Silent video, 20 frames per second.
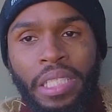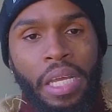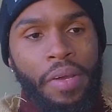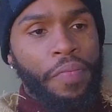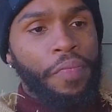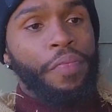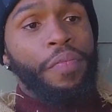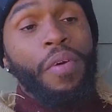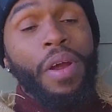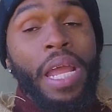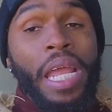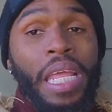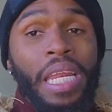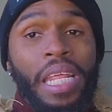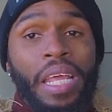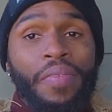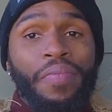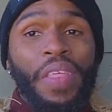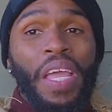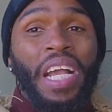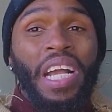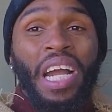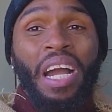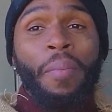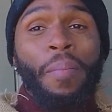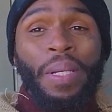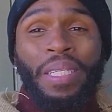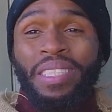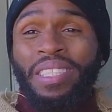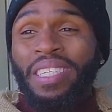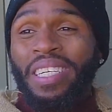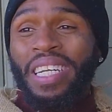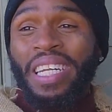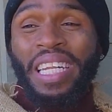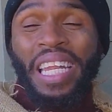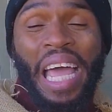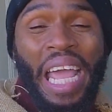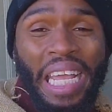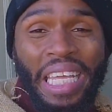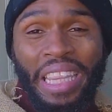they're afraid if they come into the
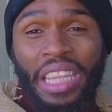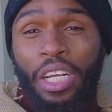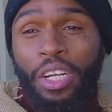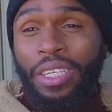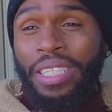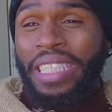light, their